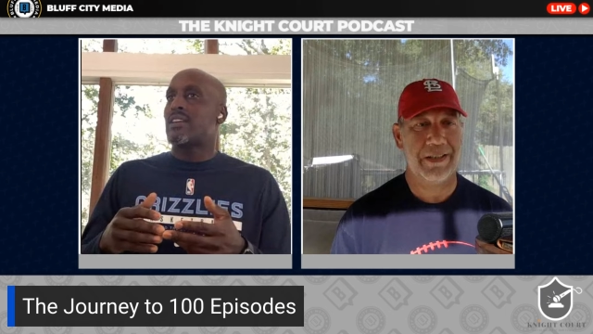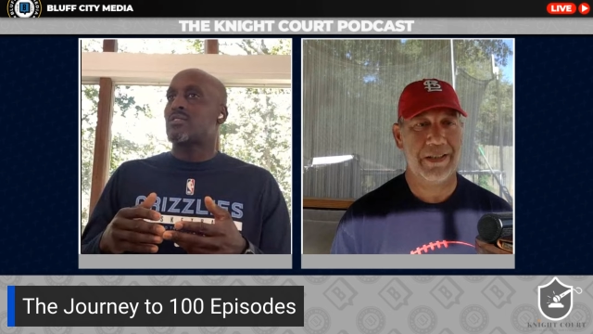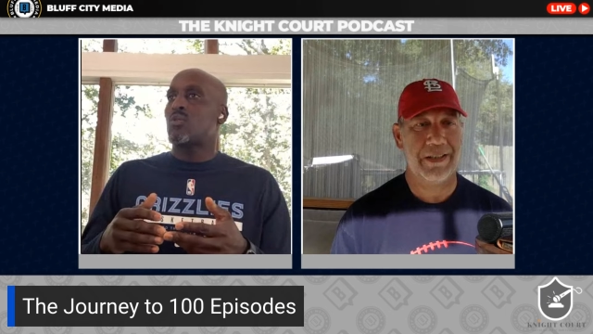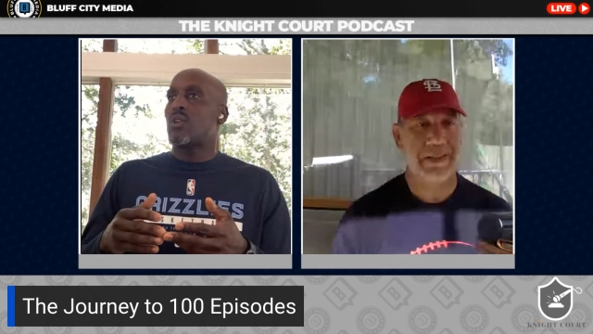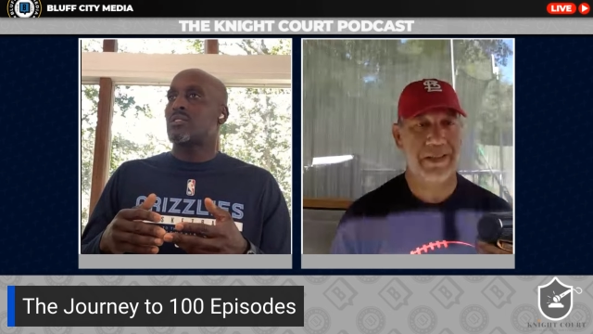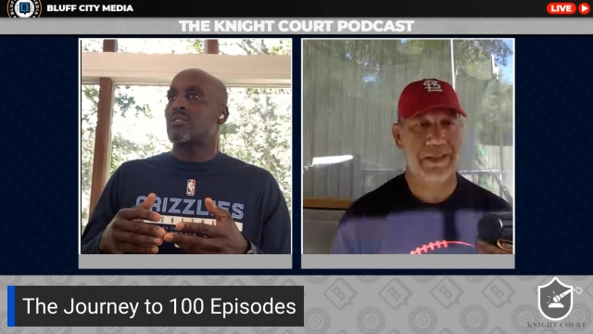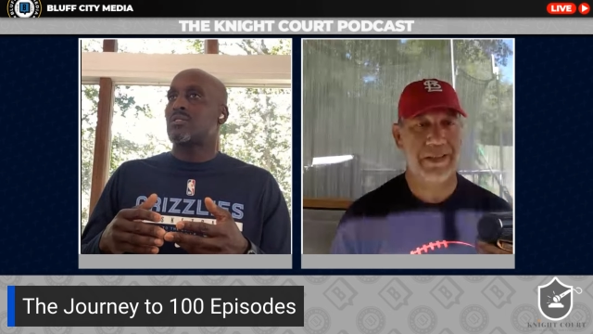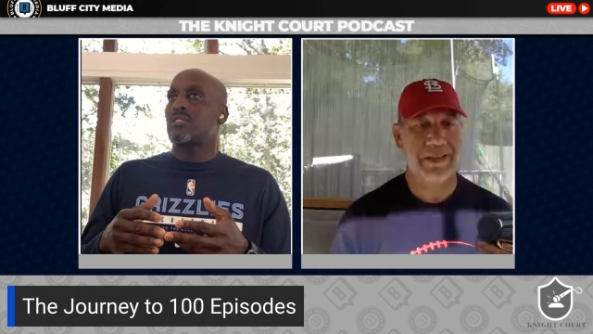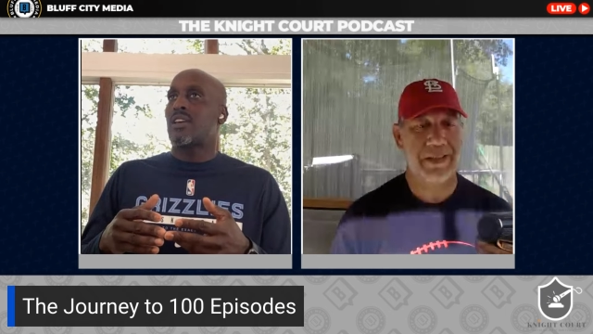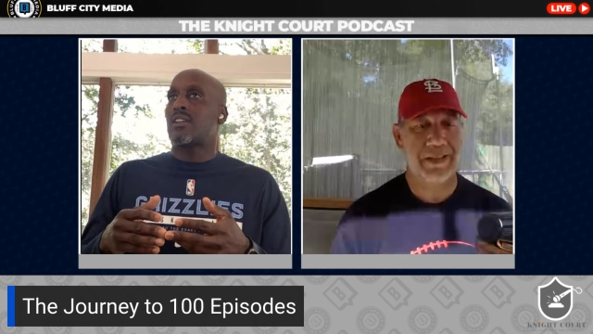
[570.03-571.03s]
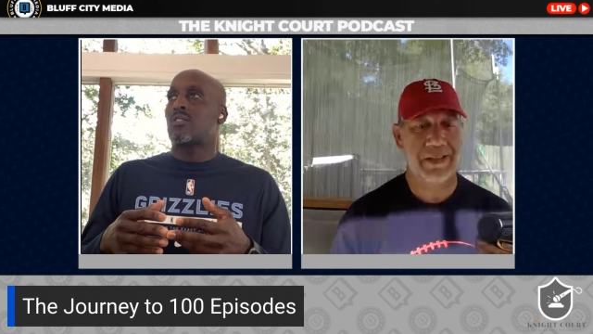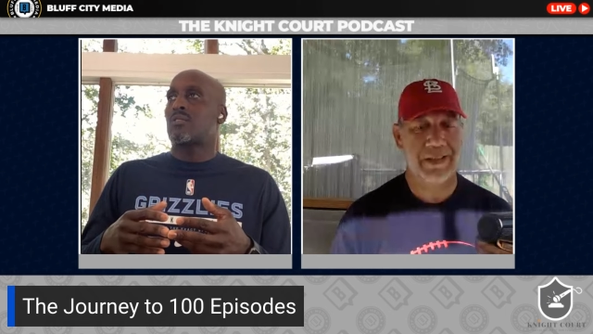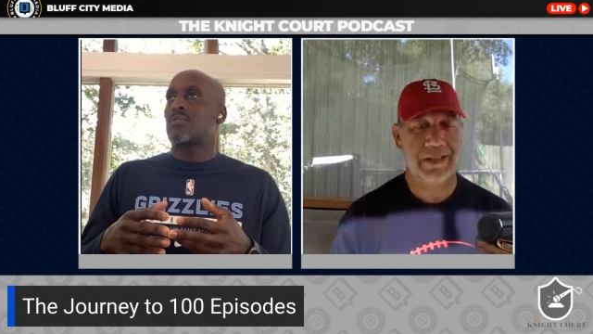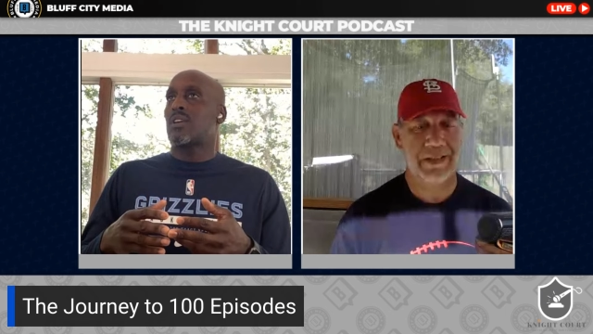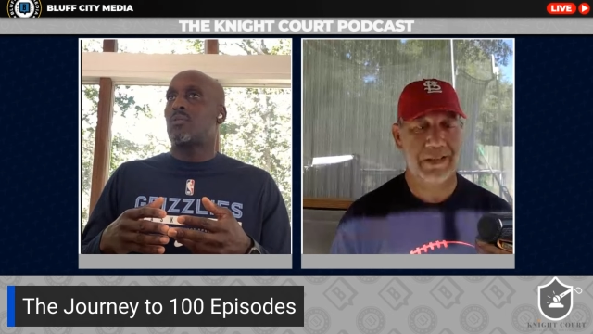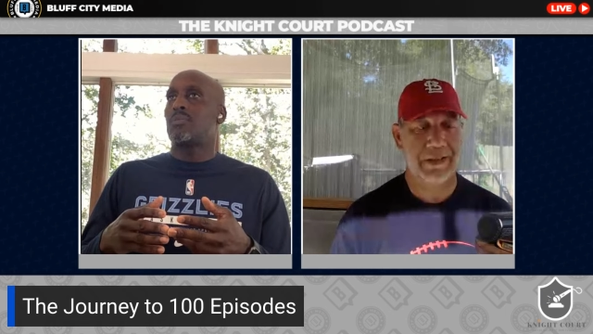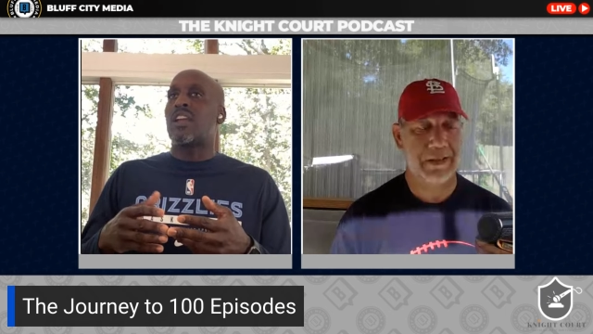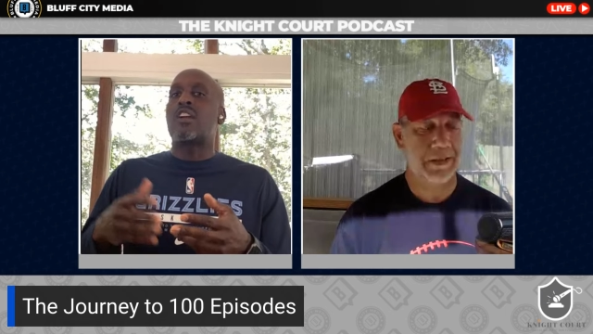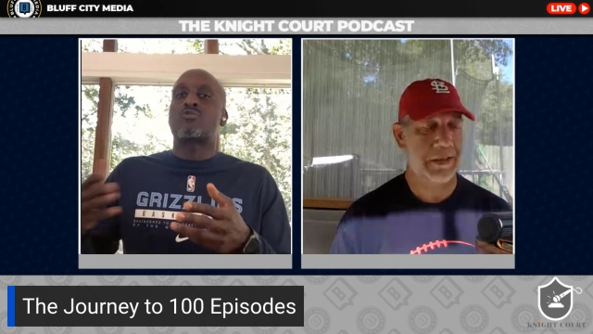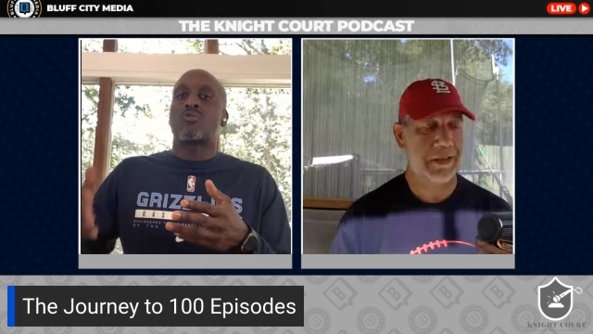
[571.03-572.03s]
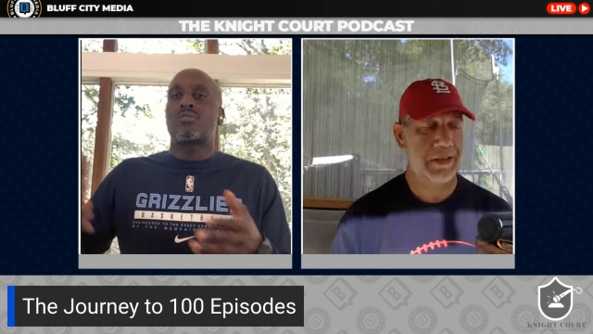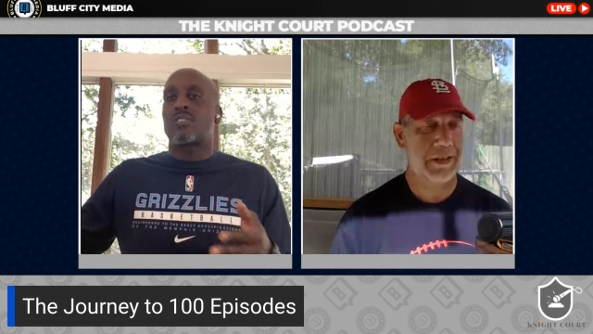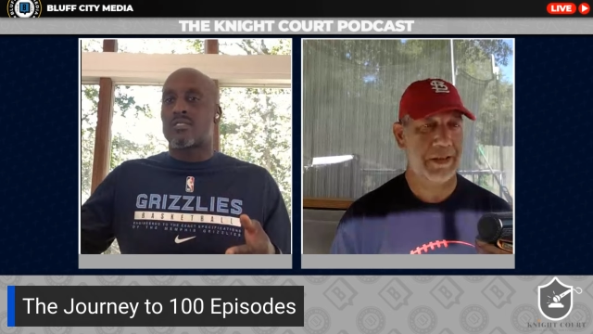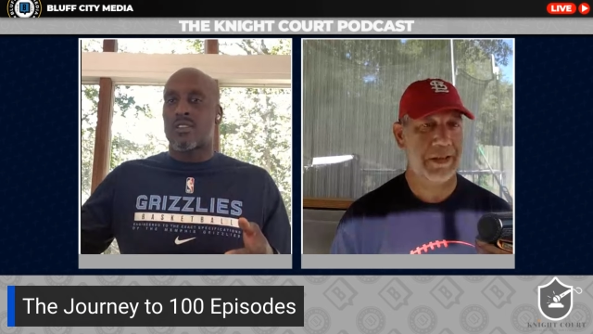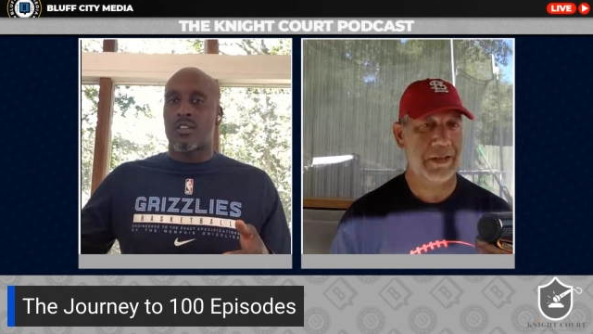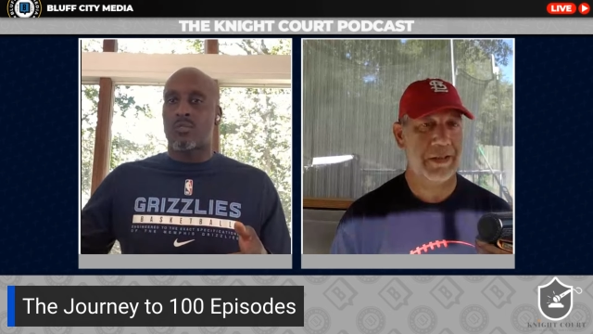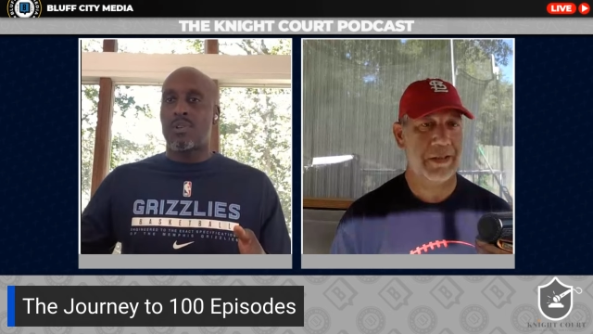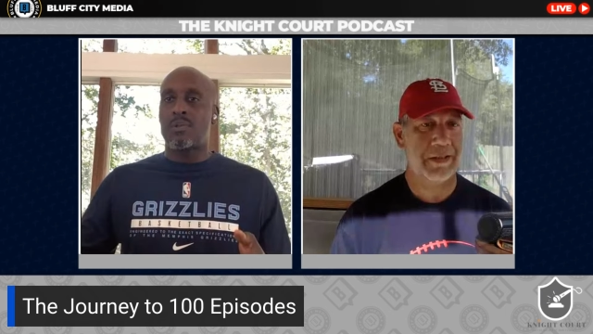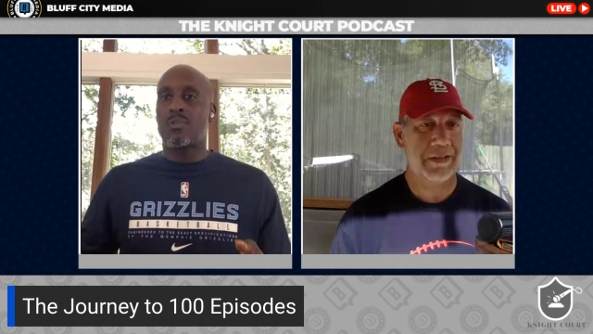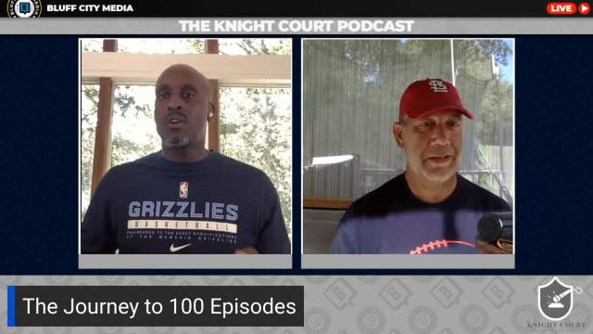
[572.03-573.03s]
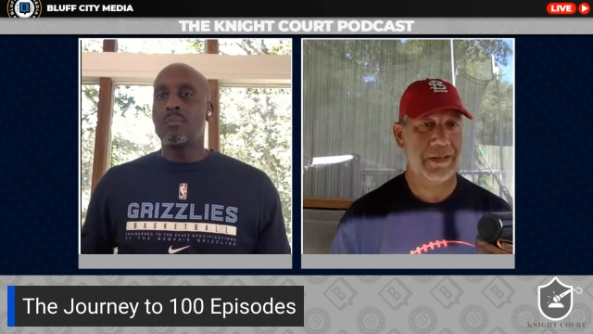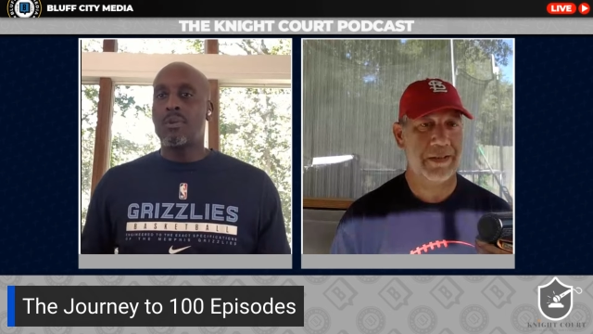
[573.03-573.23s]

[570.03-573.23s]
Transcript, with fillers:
Speaker 1: ask questions that are that would be interesting to other people,